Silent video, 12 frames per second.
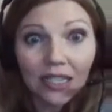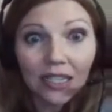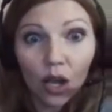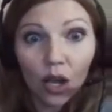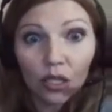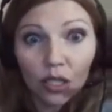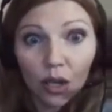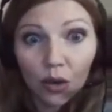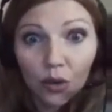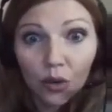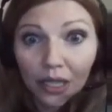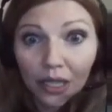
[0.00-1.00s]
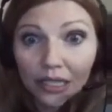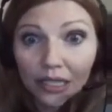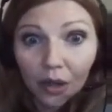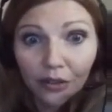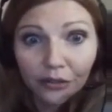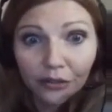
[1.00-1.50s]
It's also going
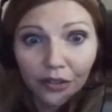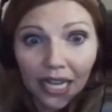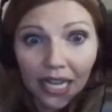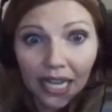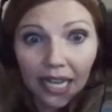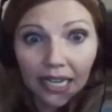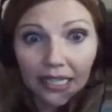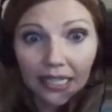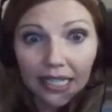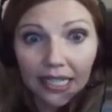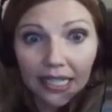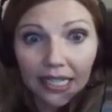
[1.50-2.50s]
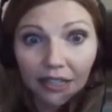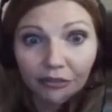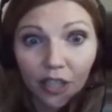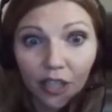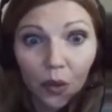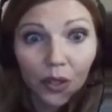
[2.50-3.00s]
to affect, let's see,
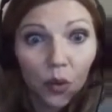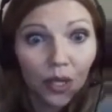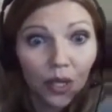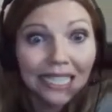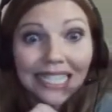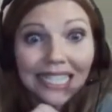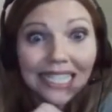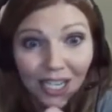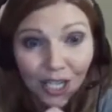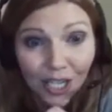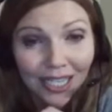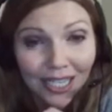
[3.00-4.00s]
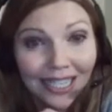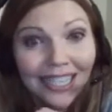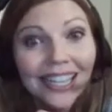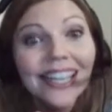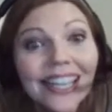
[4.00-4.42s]
flow and organization.